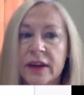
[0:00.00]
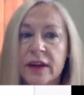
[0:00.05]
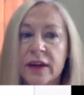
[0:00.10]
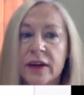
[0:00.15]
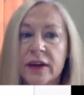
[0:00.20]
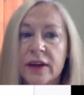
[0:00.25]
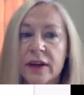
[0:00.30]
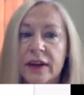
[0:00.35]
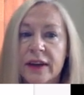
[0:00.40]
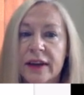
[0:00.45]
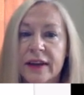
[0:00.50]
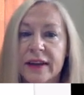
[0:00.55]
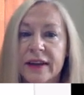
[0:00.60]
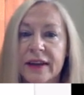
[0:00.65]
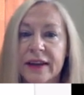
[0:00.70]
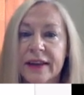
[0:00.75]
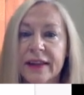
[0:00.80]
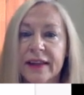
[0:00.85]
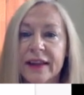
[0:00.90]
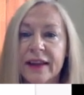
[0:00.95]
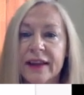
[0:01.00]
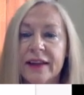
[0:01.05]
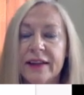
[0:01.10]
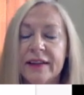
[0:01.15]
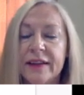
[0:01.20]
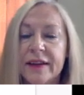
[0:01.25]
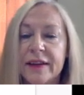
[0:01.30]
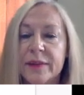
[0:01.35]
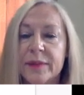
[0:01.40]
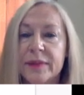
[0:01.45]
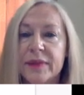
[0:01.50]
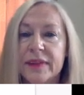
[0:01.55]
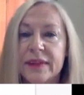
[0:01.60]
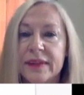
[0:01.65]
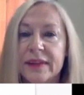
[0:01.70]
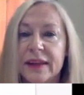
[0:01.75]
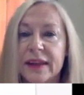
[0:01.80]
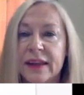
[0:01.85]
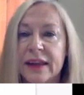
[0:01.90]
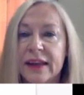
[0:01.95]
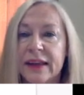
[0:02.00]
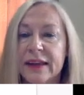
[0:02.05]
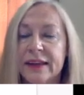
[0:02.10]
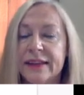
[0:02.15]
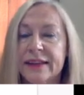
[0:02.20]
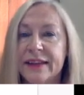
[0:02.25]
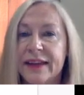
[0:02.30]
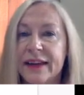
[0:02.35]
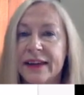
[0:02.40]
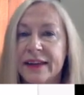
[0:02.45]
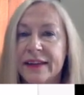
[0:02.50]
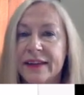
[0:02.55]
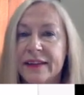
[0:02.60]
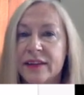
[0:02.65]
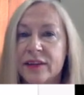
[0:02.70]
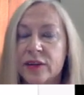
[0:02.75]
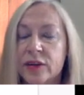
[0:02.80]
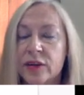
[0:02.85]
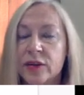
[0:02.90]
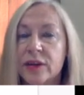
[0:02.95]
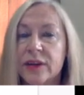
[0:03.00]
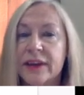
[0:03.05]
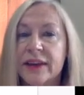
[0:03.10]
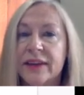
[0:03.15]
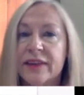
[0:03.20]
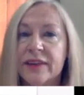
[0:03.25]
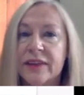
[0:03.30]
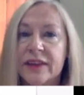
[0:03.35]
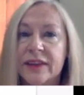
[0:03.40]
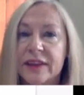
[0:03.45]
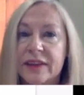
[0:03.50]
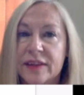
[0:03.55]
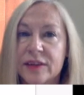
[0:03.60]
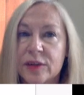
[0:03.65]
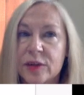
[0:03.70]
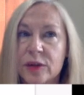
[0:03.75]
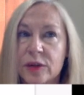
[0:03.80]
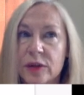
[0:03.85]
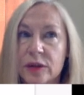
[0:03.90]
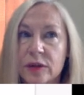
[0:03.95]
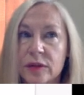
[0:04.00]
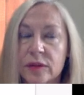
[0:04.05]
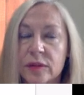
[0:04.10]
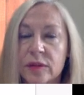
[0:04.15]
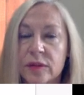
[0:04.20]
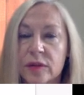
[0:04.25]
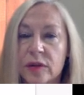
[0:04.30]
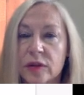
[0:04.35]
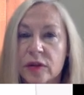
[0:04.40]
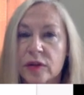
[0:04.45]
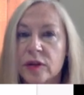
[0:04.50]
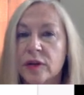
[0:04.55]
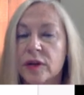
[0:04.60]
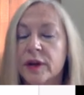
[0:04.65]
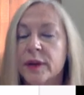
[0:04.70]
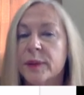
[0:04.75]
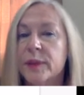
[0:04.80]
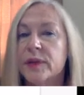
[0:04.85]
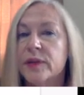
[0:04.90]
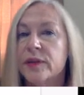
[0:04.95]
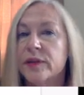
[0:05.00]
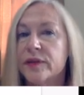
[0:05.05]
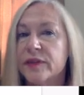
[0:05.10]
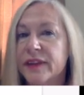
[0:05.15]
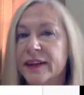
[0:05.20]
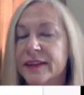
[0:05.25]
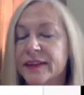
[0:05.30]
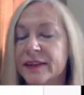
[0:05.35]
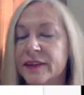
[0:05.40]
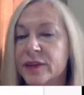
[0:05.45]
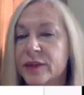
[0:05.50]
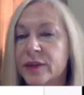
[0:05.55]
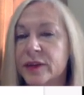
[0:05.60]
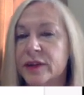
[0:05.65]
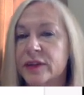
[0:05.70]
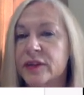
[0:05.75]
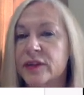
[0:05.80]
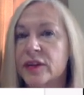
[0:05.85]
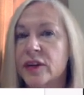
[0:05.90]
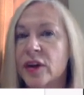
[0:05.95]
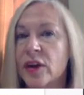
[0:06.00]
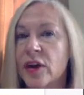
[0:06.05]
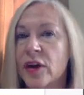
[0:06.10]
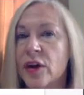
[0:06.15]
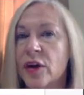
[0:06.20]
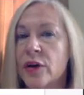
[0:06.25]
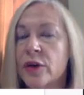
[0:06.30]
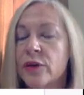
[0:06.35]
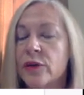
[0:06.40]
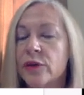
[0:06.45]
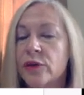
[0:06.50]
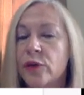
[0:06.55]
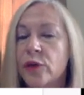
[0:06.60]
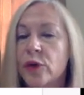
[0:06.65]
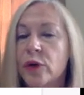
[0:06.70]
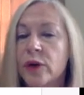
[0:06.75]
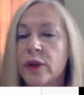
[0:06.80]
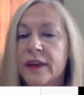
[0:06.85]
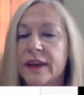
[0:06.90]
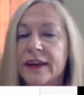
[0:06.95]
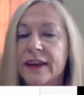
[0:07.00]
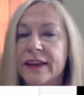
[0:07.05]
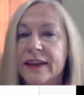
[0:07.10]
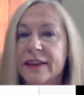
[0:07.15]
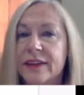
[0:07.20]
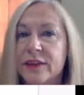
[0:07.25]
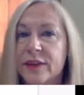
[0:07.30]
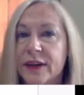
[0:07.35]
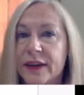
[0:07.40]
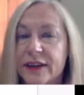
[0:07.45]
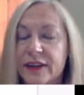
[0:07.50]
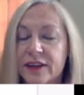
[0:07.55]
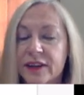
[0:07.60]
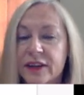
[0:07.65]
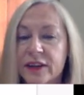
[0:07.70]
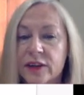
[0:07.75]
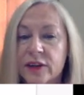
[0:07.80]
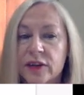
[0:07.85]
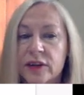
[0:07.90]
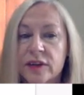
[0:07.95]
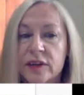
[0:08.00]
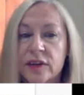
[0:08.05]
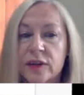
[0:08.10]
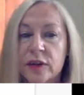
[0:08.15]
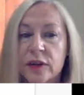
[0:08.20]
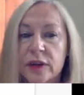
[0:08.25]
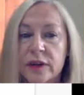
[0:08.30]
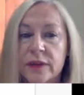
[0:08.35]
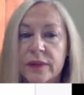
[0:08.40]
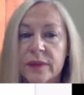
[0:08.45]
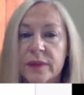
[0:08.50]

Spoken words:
Okay, and a lot of times tests are only given in school. So you only observe test scores for the kids who actually go to school.